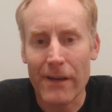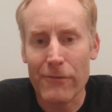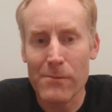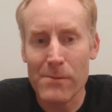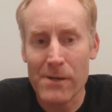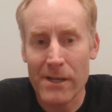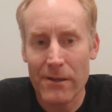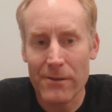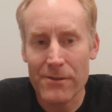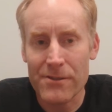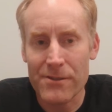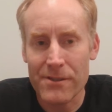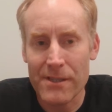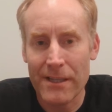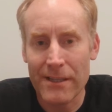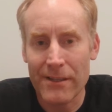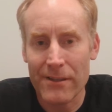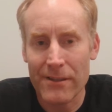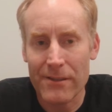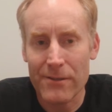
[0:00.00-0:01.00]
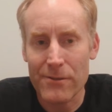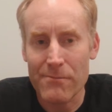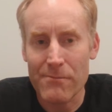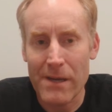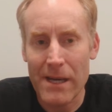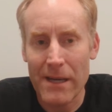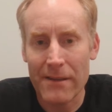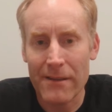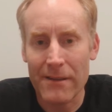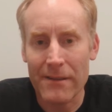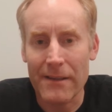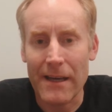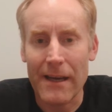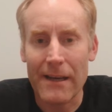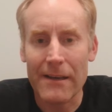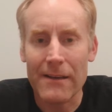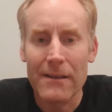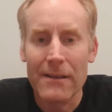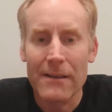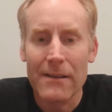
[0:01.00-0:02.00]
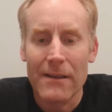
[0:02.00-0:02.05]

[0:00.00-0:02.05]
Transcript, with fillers: Everybody else has then got to do better than that.